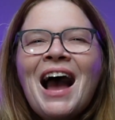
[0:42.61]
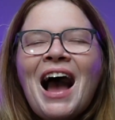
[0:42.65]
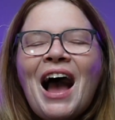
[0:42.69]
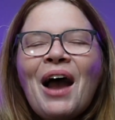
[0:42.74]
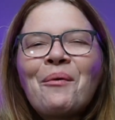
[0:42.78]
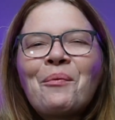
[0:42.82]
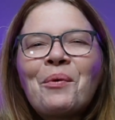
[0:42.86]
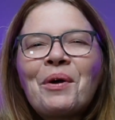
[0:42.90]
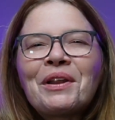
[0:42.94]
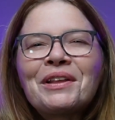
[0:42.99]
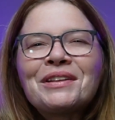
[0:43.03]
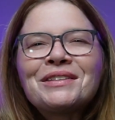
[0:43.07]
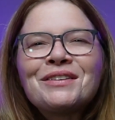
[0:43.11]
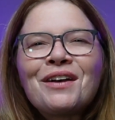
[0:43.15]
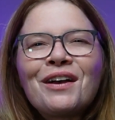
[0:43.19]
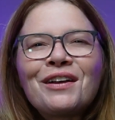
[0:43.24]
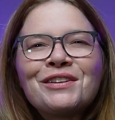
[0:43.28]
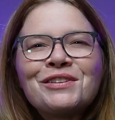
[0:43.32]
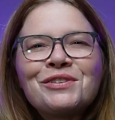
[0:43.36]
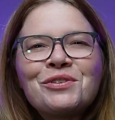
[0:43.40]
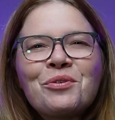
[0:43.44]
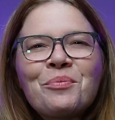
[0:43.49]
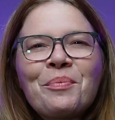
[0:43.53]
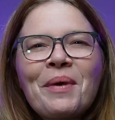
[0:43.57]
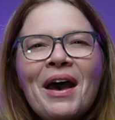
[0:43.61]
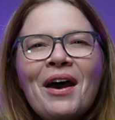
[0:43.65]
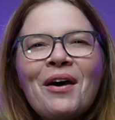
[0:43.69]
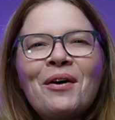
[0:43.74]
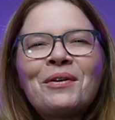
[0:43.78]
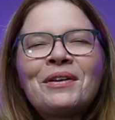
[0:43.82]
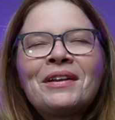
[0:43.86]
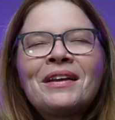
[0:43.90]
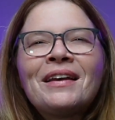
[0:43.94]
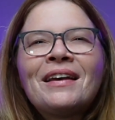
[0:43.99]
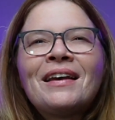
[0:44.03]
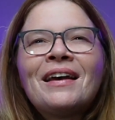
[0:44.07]
I want to talk to you
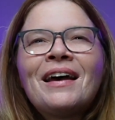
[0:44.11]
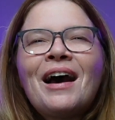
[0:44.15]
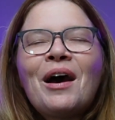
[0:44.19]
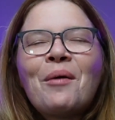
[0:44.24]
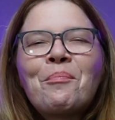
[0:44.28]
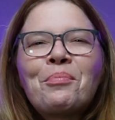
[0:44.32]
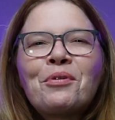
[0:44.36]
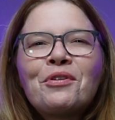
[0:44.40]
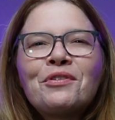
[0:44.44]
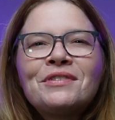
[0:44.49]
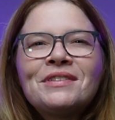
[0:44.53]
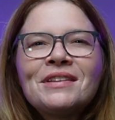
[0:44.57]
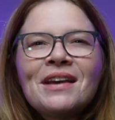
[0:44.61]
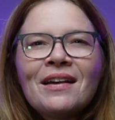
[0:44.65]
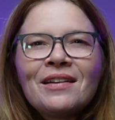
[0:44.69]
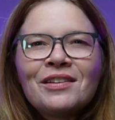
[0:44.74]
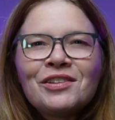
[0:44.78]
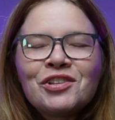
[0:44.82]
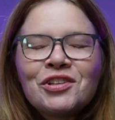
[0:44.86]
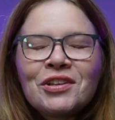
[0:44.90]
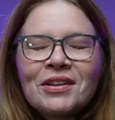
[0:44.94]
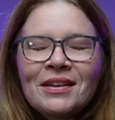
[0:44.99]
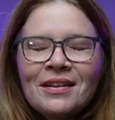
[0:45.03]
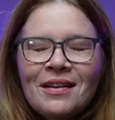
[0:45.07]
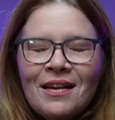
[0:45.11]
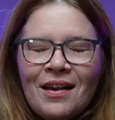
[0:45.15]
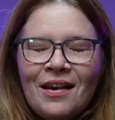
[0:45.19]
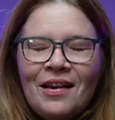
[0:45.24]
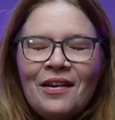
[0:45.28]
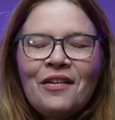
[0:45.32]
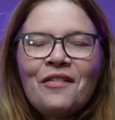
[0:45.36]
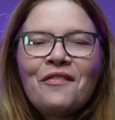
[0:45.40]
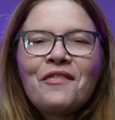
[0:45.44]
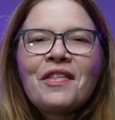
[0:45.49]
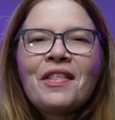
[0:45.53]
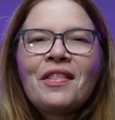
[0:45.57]
about a production
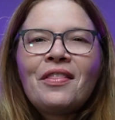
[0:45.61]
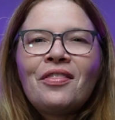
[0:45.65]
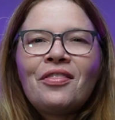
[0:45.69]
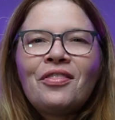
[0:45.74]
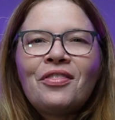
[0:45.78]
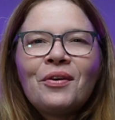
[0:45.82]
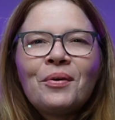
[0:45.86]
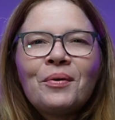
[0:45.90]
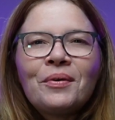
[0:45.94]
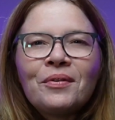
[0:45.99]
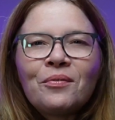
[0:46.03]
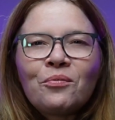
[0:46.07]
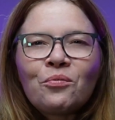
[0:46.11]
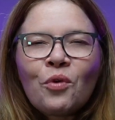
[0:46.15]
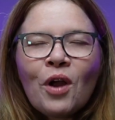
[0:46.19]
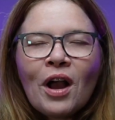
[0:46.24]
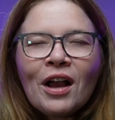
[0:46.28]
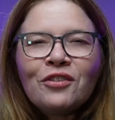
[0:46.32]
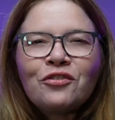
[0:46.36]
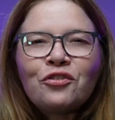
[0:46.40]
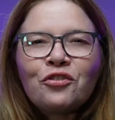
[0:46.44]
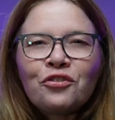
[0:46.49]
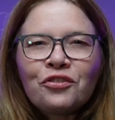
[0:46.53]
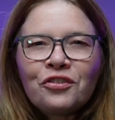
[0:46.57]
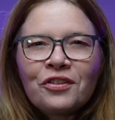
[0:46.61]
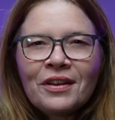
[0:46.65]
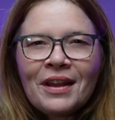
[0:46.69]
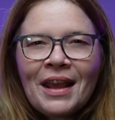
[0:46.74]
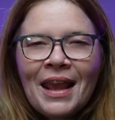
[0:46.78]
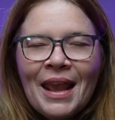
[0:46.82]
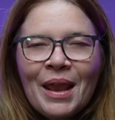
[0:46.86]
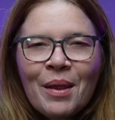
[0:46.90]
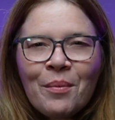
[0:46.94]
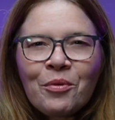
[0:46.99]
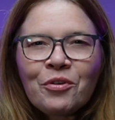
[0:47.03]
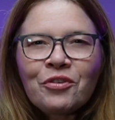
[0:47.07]
of the Rodgers and
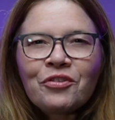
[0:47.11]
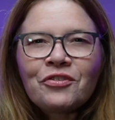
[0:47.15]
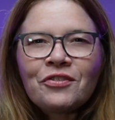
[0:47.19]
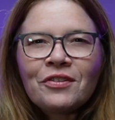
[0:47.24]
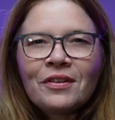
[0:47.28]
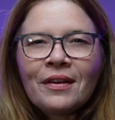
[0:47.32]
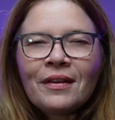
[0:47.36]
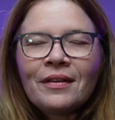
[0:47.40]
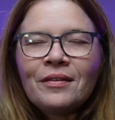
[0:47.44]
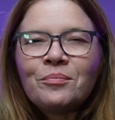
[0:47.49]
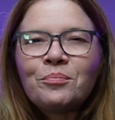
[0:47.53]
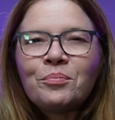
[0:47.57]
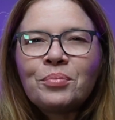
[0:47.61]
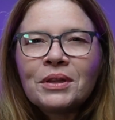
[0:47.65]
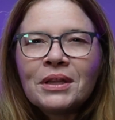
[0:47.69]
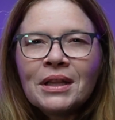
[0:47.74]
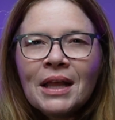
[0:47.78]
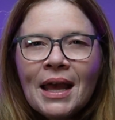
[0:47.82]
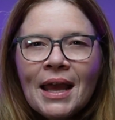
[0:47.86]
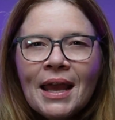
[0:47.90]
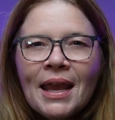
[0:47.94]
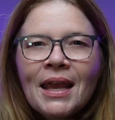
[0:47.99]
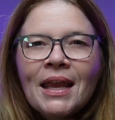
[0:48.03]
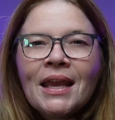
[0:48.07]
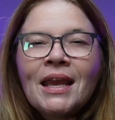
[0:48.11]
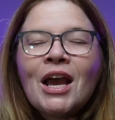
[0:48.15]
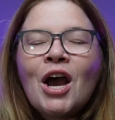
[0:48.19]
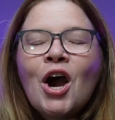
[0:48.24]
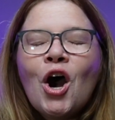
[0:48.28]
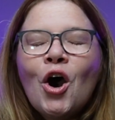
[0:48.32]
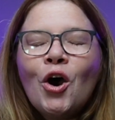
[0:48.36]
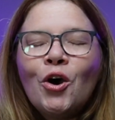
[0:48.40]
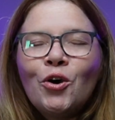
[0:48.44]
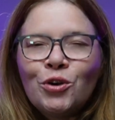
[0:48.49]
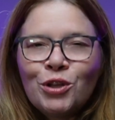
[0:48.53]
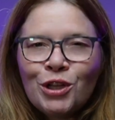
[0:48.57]
Hammerstein play,
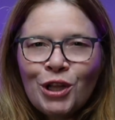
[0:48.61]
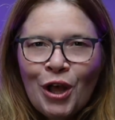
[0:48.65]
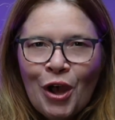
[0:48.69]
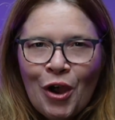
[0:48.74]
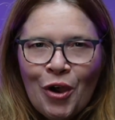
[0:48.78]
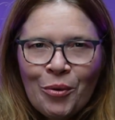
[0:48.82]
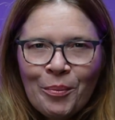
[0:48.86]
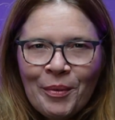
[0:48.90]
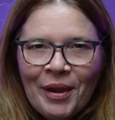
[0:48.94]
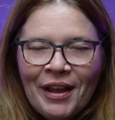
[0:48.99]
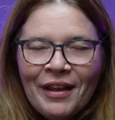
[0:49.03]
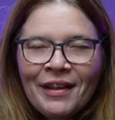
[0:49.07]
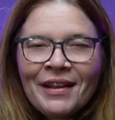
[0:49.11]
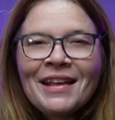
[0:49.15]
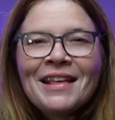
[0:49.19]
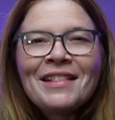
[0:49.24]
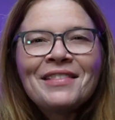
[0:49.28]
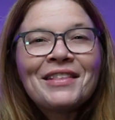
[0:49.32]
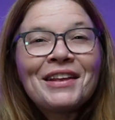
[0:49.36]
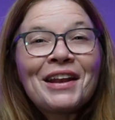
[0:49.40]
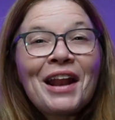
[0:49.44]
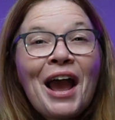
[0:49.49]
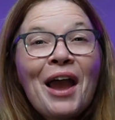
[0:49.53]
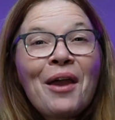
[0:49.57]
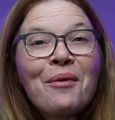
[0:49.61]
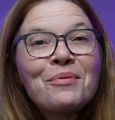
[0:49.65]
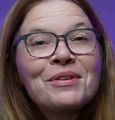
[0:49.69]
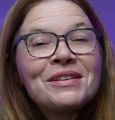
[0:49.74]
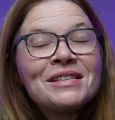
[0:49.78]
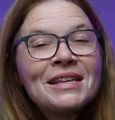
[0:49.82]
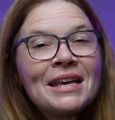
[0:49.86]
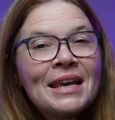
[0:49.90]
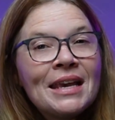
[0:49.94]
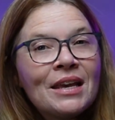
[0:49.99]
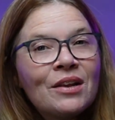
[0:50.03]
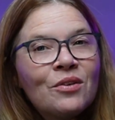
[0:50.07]
Oklahoma, that I
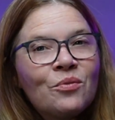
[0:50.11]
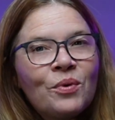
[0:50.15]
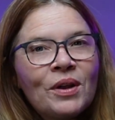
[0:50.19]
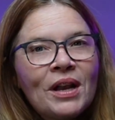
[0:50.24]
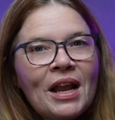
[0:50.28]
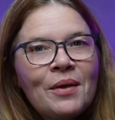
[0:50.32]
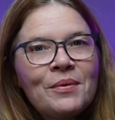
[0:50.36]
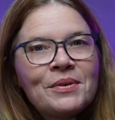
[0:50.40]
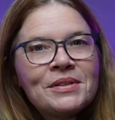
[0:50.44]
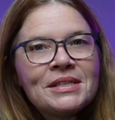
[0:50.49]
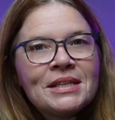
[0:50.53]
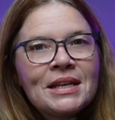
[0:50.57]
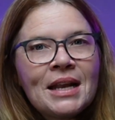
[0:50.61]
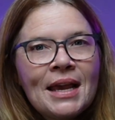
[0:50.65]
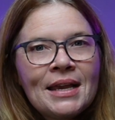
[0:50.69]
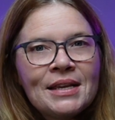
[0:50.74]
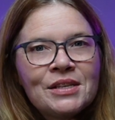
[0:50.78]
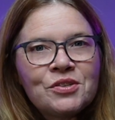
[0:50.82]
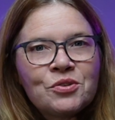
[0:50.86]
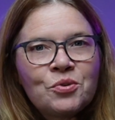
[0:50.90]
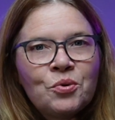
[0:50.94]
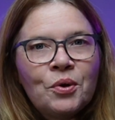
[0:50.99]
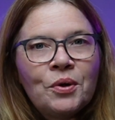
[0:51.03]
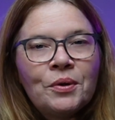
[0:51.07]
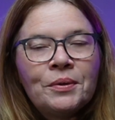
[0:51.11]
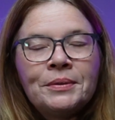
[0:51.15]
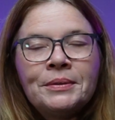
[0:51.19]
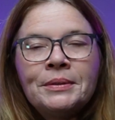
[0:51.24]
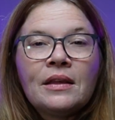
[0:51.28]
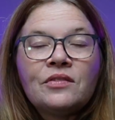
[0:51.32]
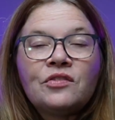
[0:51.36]
was in when I was in high school.